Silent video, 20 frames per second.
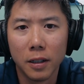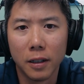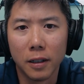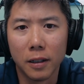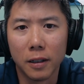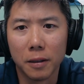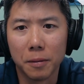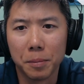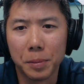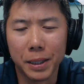
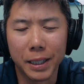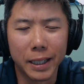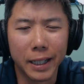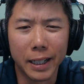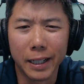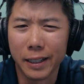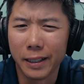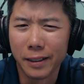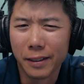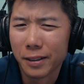Uh, but
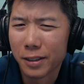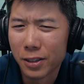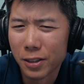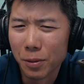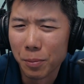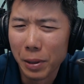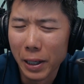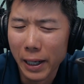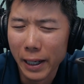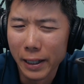again, to
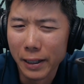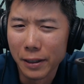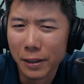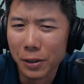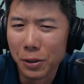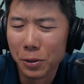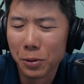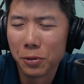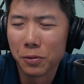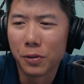buy
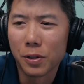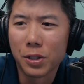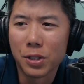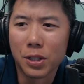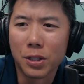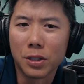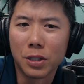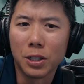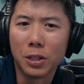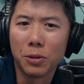new
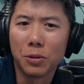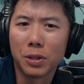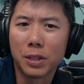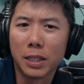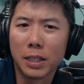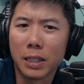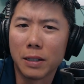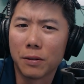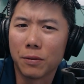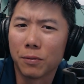versus used,
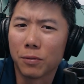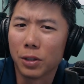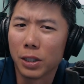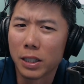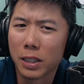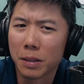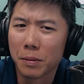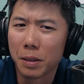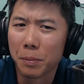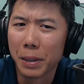it didn't really
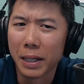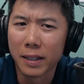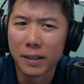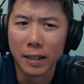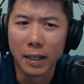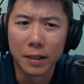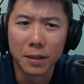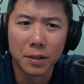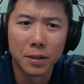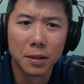seem to make
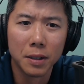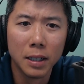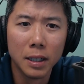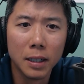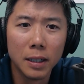sense.